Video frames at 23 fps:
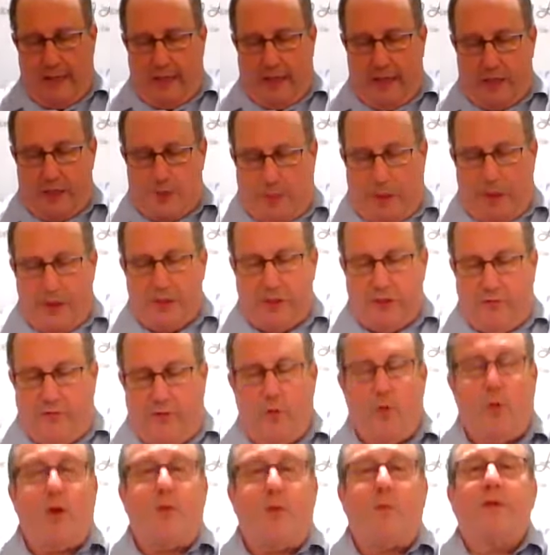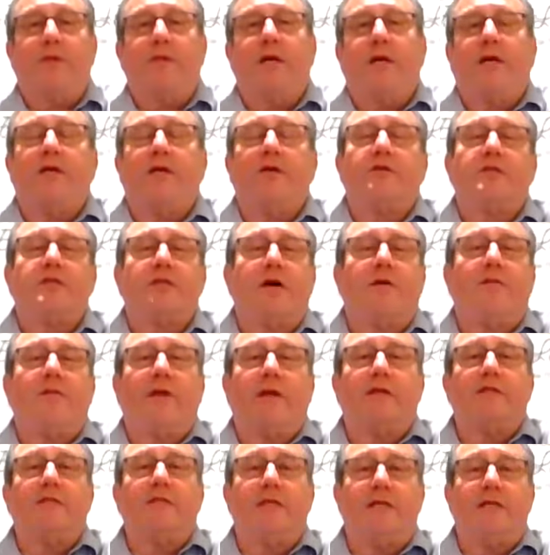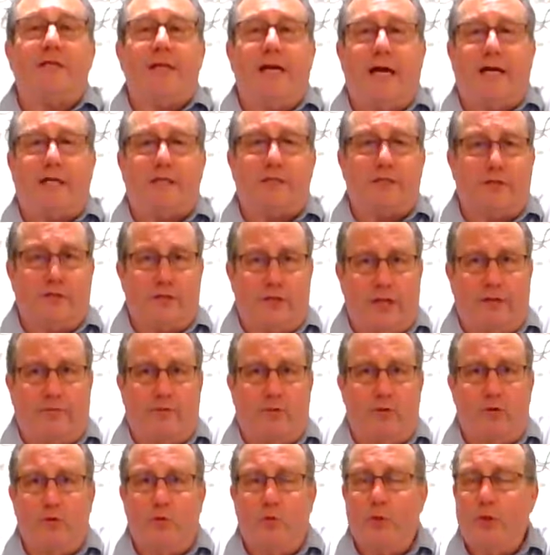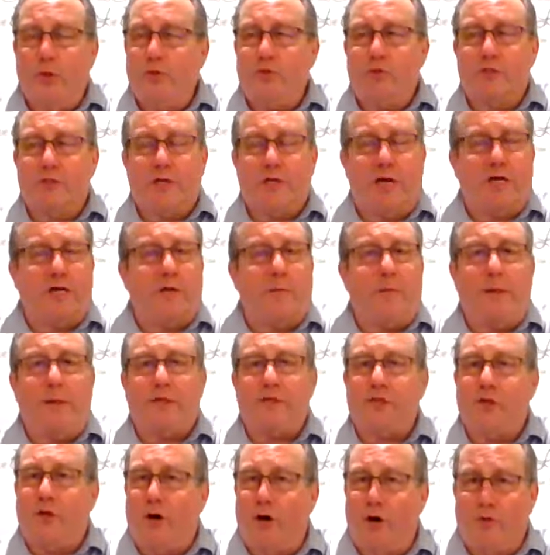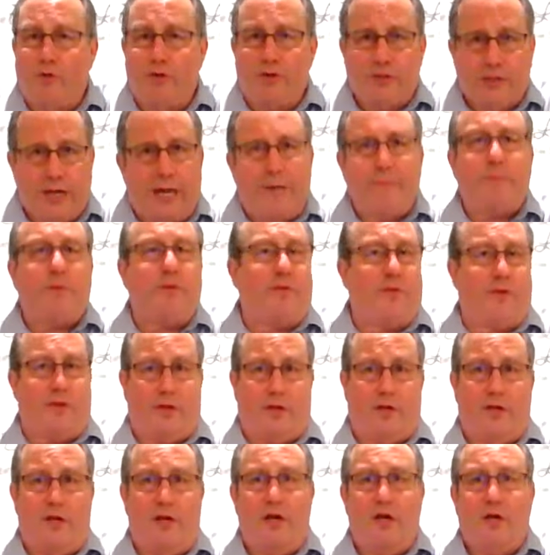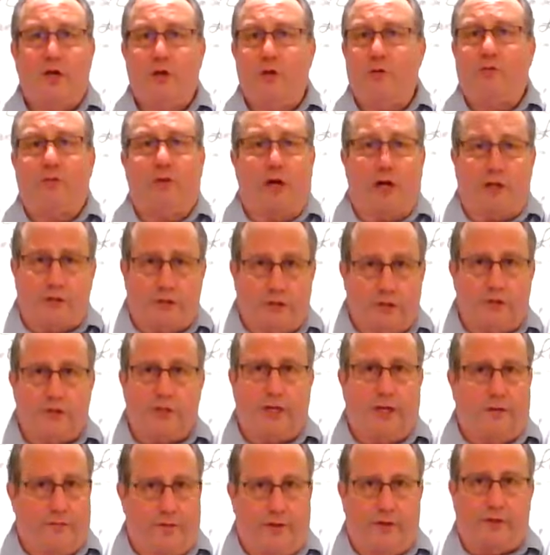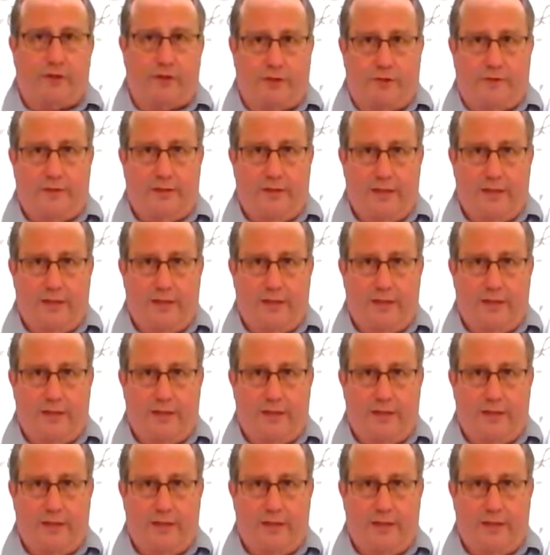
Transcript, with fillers: especially if you want to protect yourself against the attacks of the devil, who will use condemnation all the time to think you've lost your salvation.